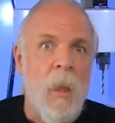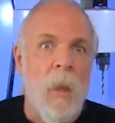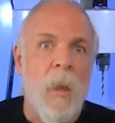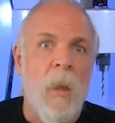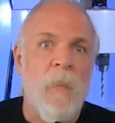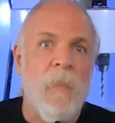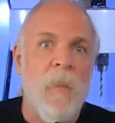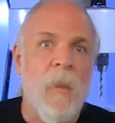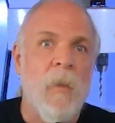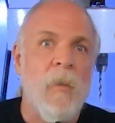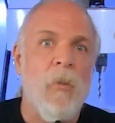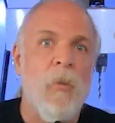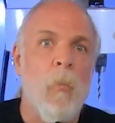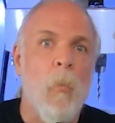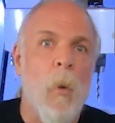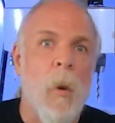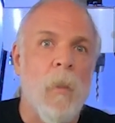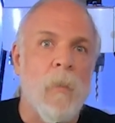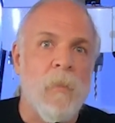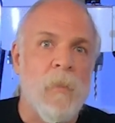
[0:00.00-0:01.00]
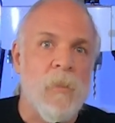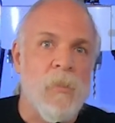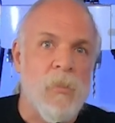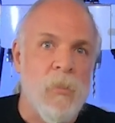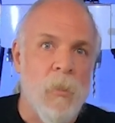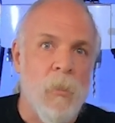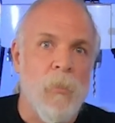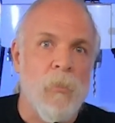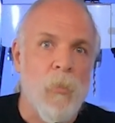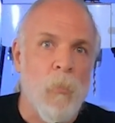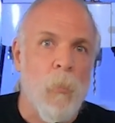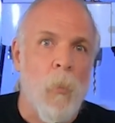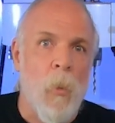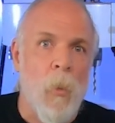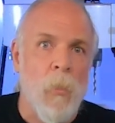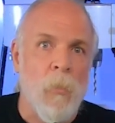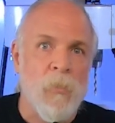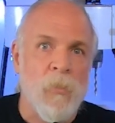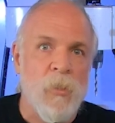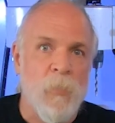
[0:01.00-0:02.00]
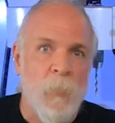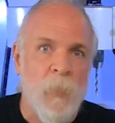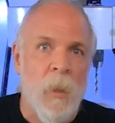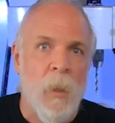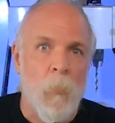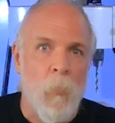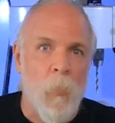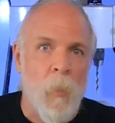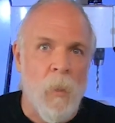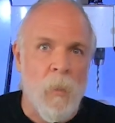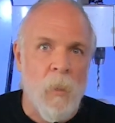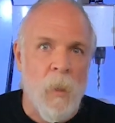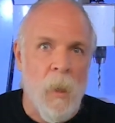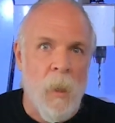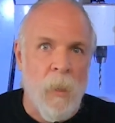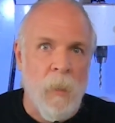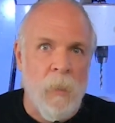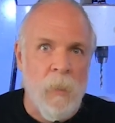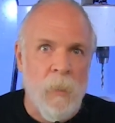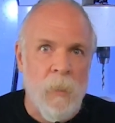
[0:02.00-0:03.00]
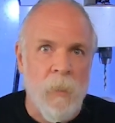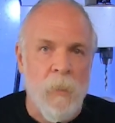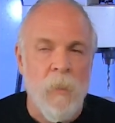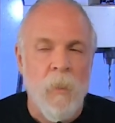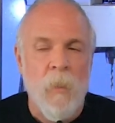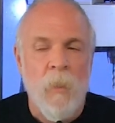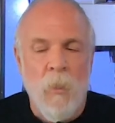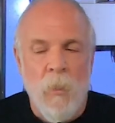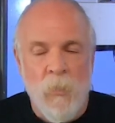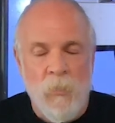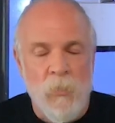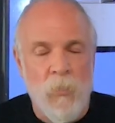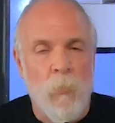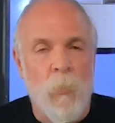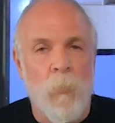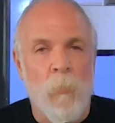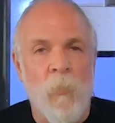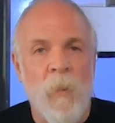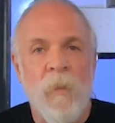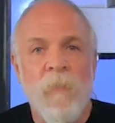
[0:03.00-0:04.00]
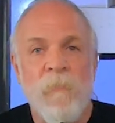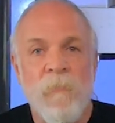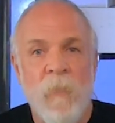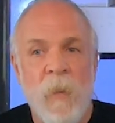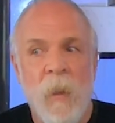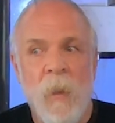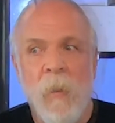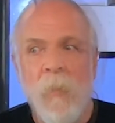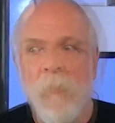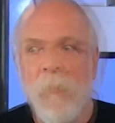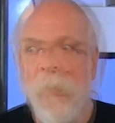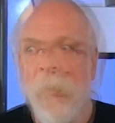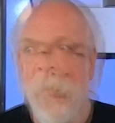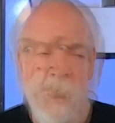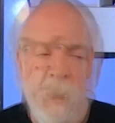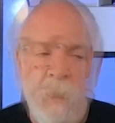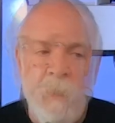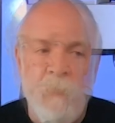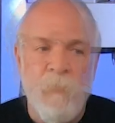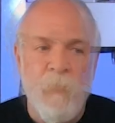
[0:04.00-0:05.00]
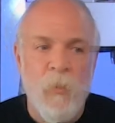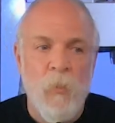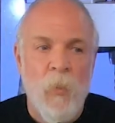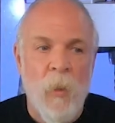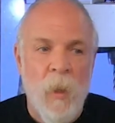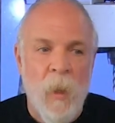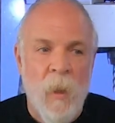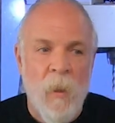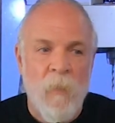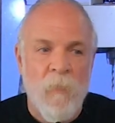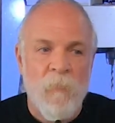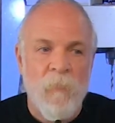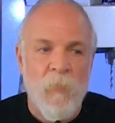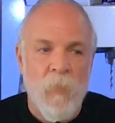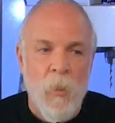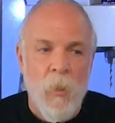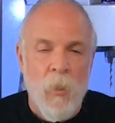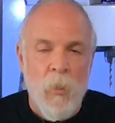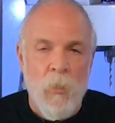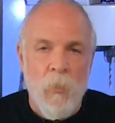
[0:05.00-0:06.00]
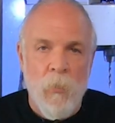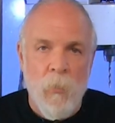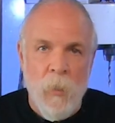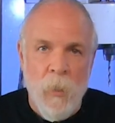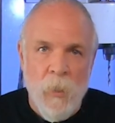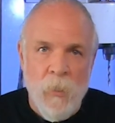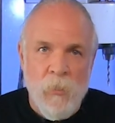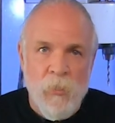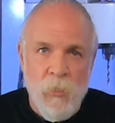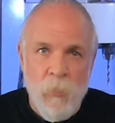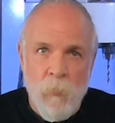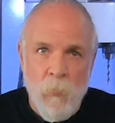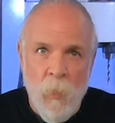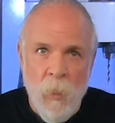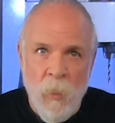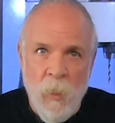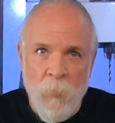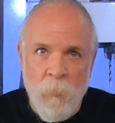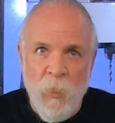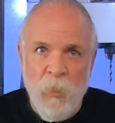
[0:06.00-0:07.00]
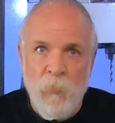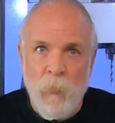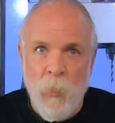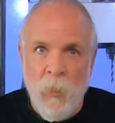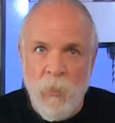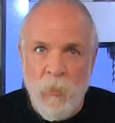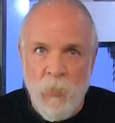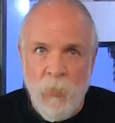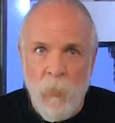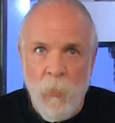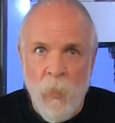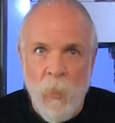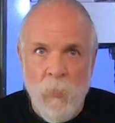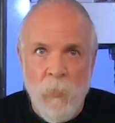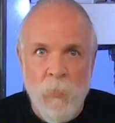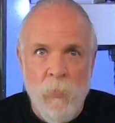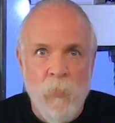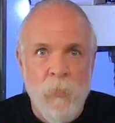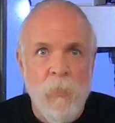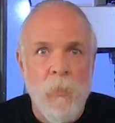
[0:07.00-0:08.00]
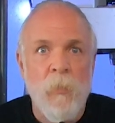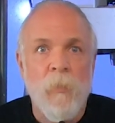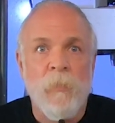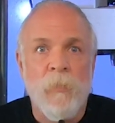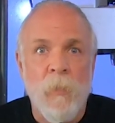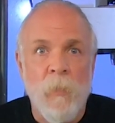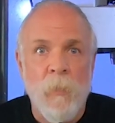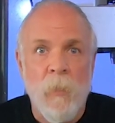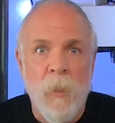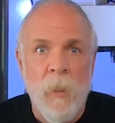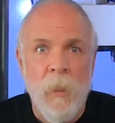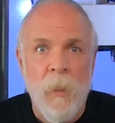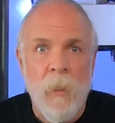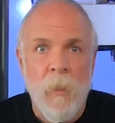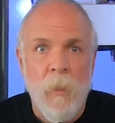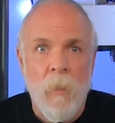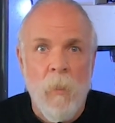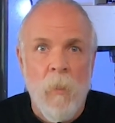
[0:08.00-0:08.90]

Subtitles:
And then you want the cylinder walls to be at 190. So what we found, that if you have your engine running between 200 and 230